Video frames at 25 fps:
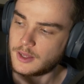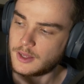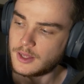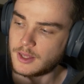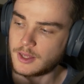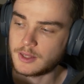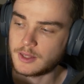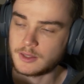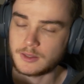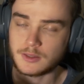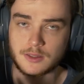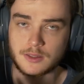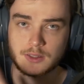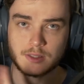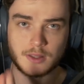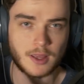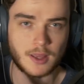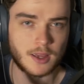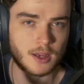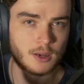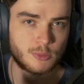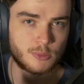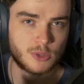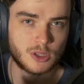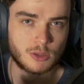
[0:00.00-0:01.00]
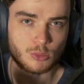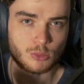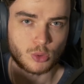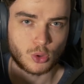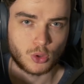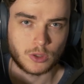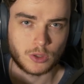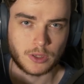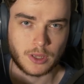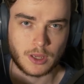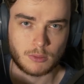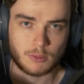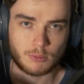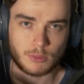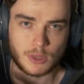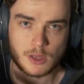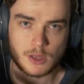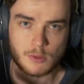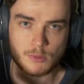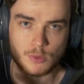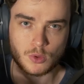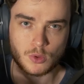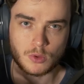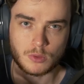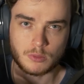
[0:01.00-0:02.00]
And they are big board game
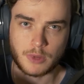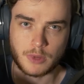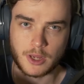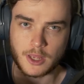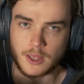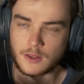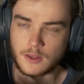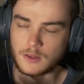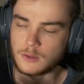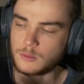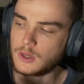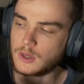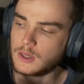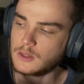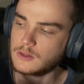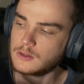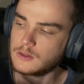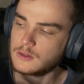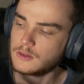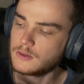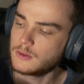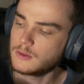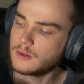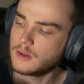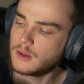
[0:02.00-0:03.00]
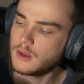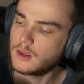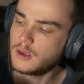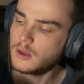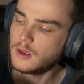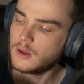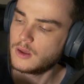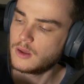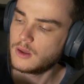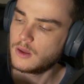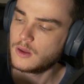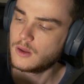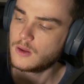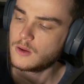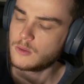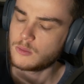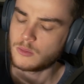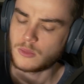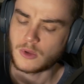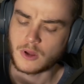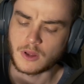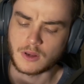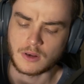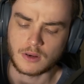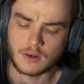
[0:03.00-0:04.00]
people, my housemates,
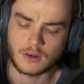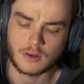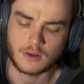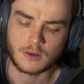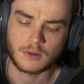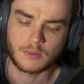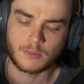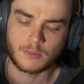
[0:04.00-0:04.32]
but